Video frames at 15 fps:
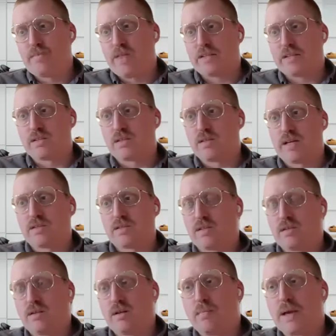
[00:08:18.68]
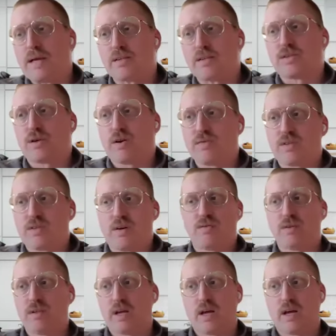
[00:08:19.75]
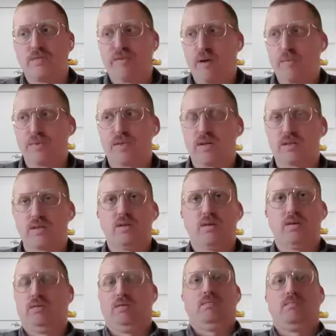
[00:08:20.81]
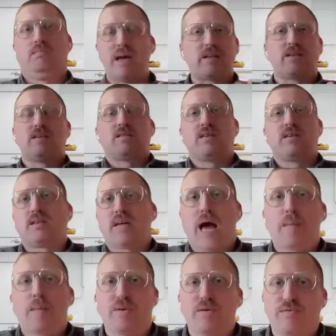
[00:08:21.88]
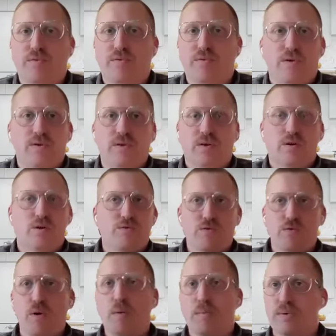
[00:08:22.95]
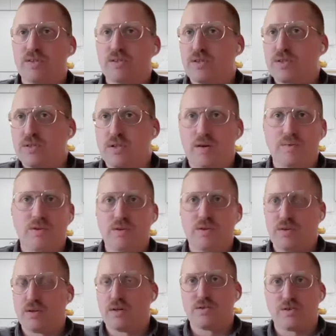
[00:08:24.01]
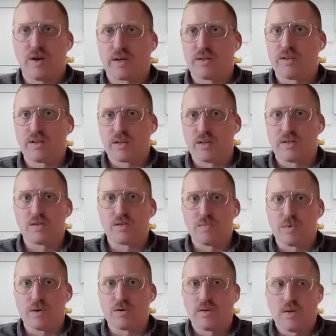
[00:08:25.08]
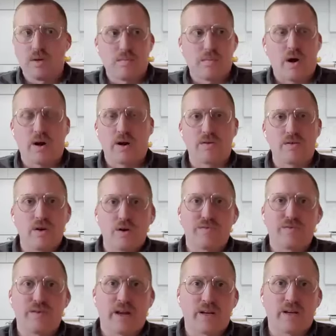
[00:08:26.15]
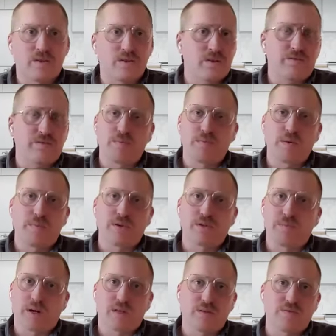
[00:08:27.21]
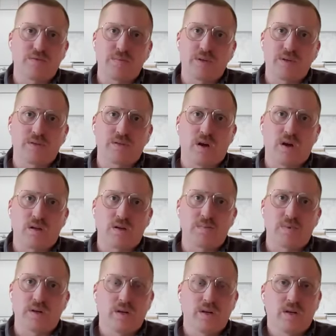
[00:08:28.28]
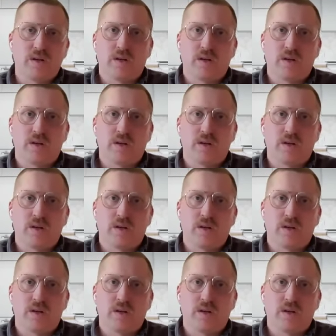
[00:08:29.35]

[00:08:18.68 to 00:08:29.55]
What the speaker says: that's an amazing service that really kind of helps us make these things happen from a remote position like we do, direct to the consumer. Bar, I don't know if that answers it from your perspective from the installer, but